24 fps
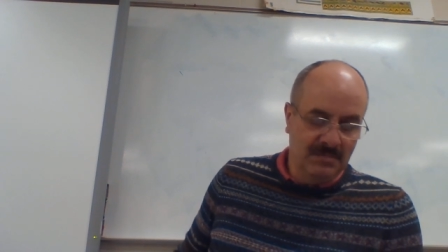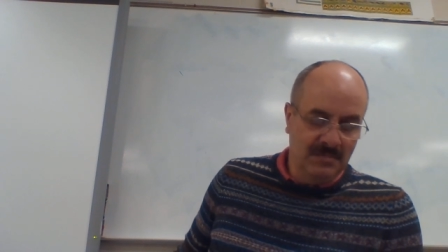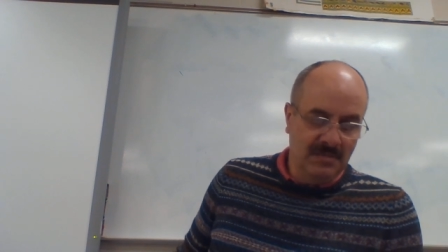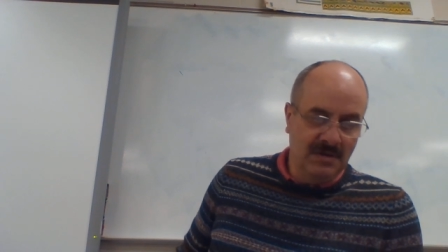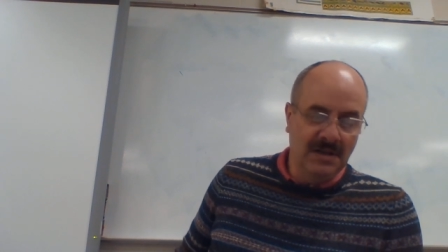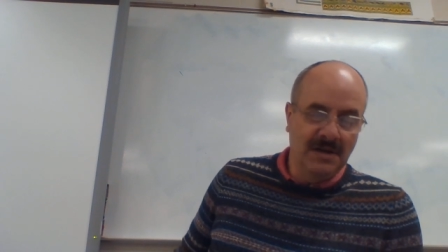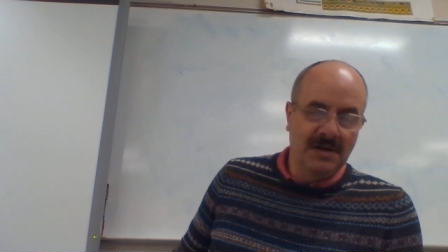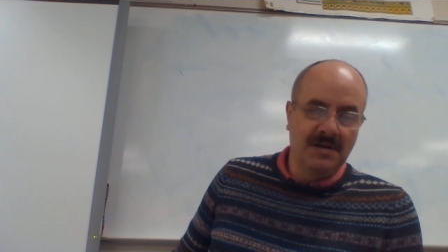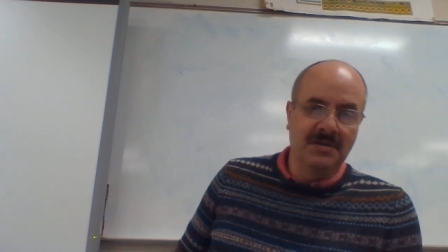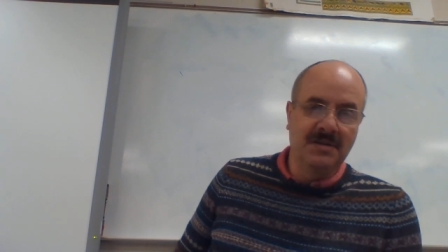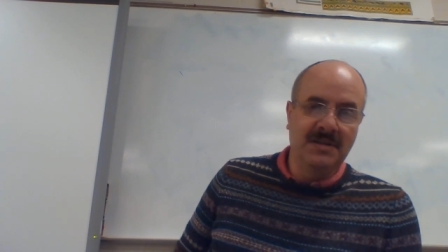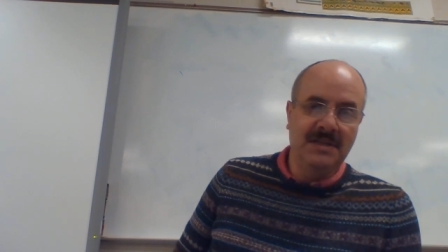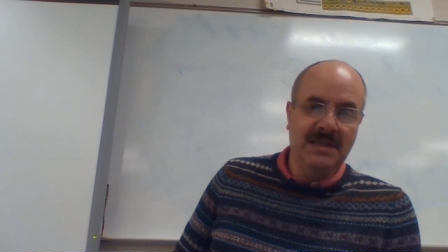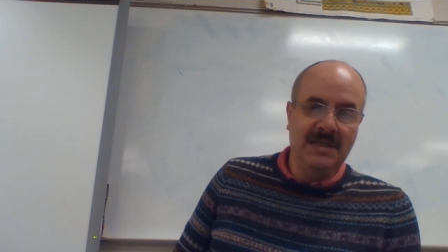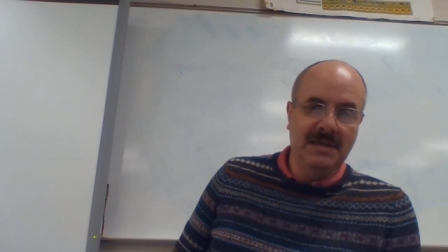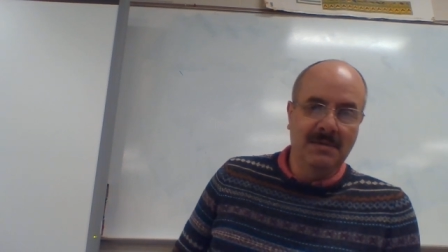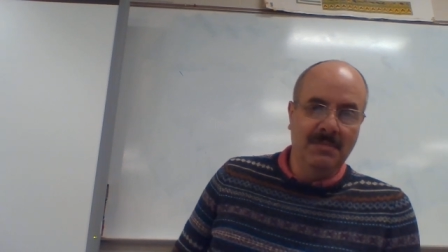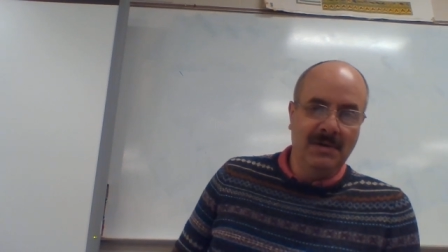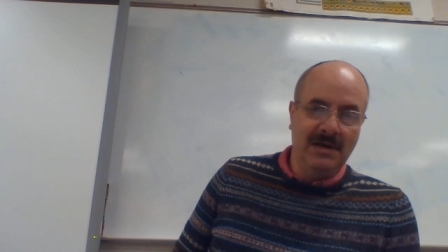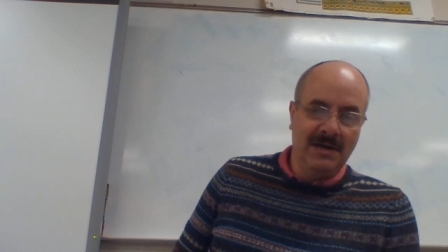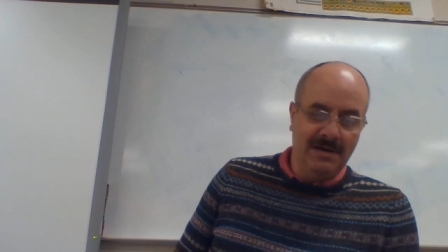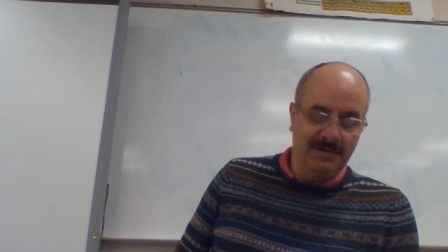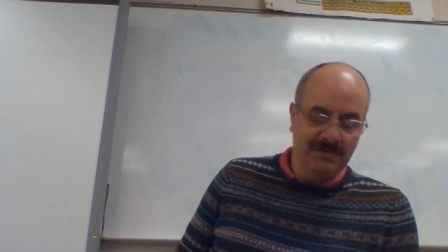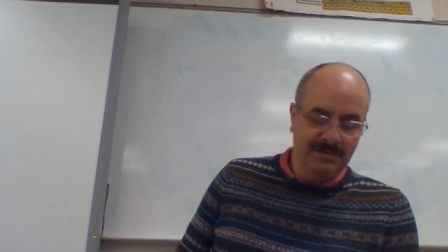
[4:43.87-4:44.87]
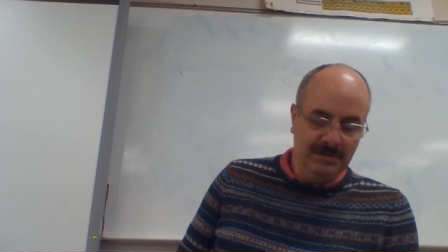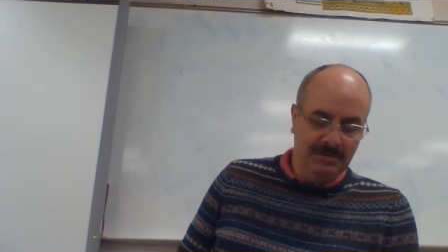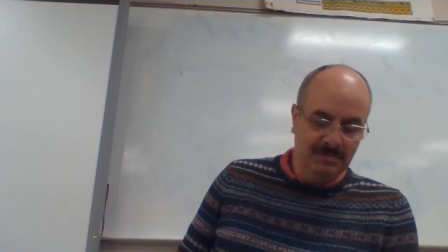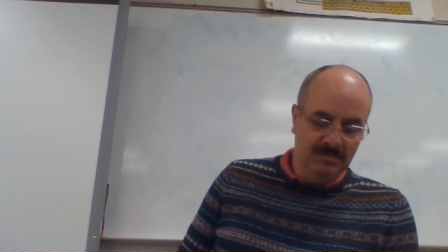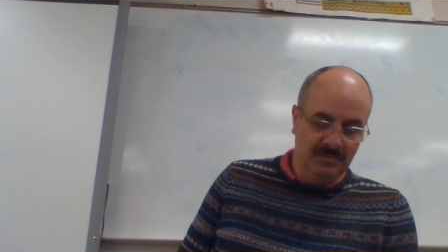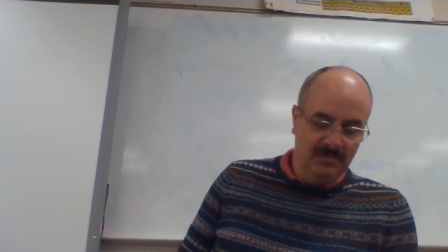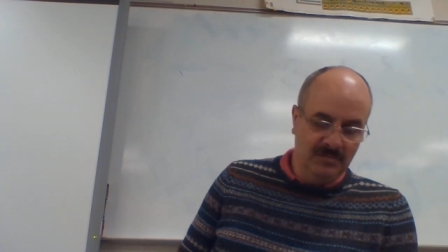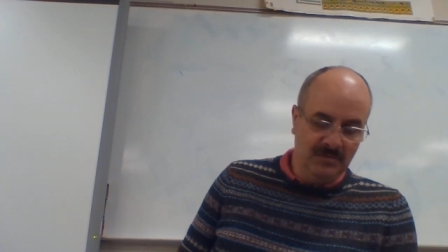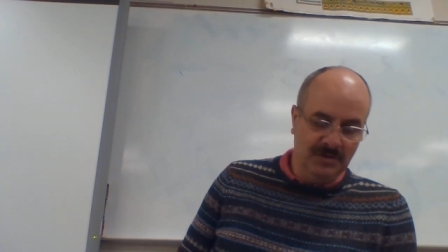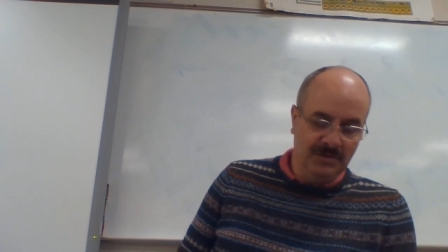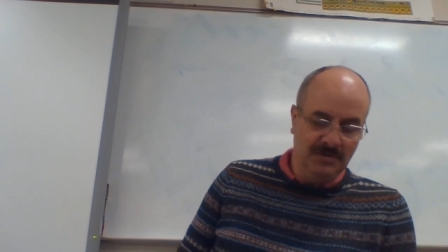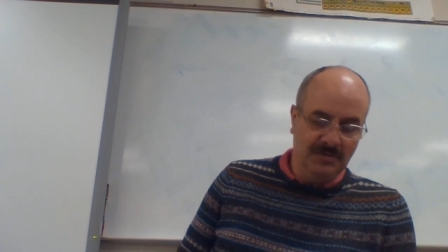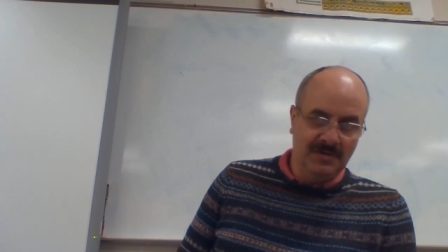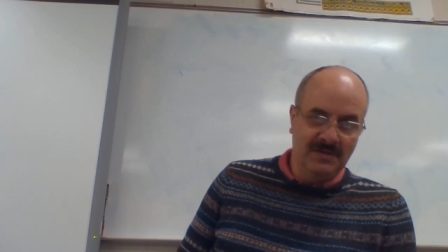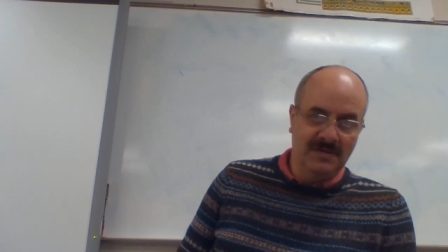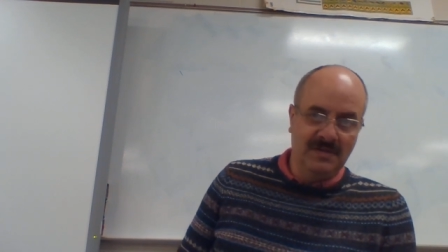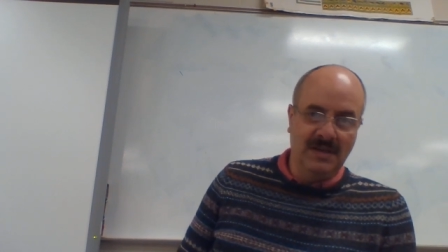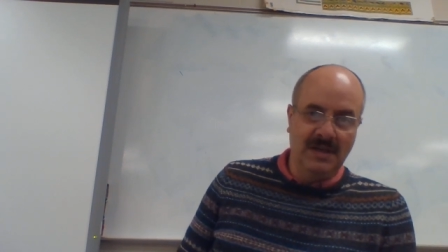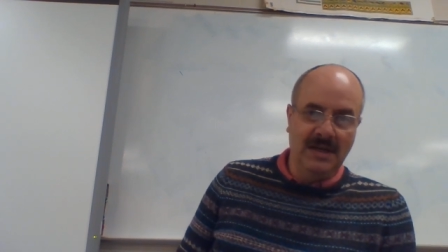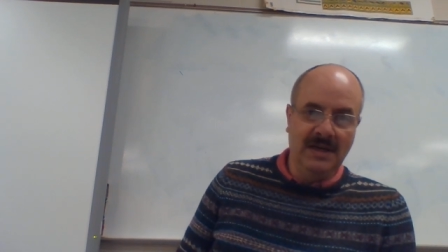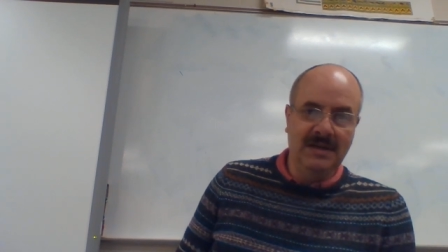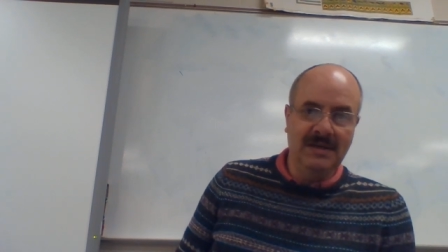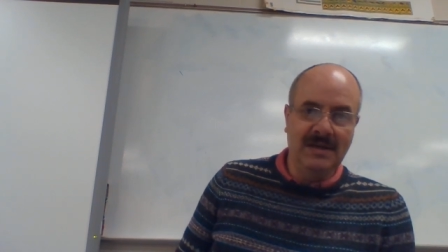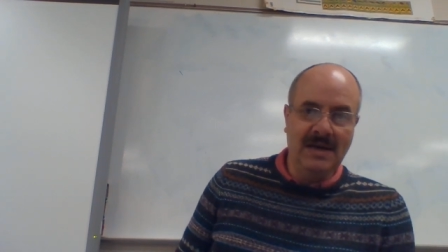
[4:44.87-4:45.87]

letter D above, which was the